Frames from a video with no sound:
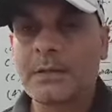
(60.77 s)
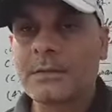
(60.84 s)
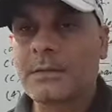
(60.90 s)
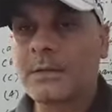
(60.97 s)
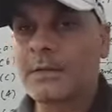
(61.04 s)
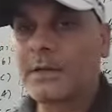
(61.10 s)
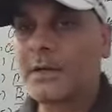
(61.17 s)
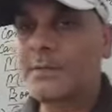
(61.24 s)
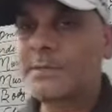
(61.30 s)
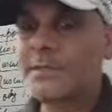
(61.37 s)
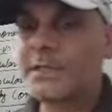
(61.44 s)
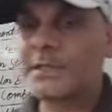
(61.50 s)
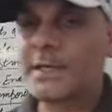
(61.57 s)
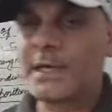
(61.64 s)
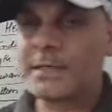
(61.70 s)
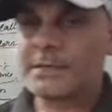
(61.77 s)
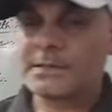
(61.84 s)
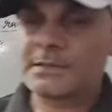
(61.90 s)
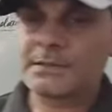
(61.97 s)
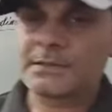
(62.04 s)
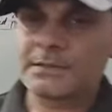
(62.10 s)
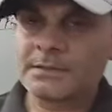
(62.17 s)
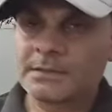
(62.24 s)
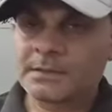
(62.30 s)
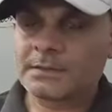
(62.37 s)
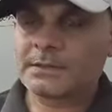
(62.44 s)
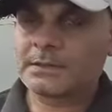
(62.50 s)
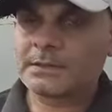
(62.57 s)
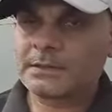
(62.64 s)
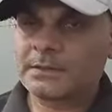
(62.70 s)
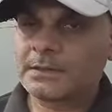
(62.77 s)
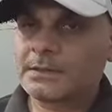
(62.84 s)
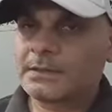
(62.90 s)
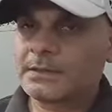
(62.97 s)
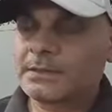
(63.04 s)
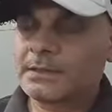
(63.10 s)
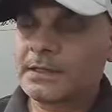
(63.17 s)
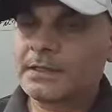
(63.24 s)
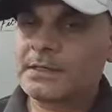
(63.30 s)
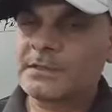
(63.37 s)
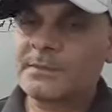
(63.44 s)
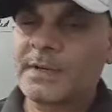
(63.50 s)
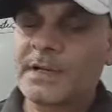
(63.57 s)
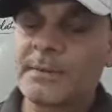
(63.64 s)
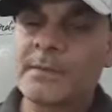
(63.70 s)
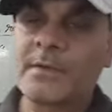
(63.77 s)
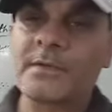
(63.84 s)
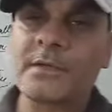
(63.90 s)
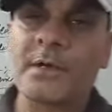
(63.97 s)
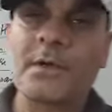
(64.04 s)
The term suggests it is made up of the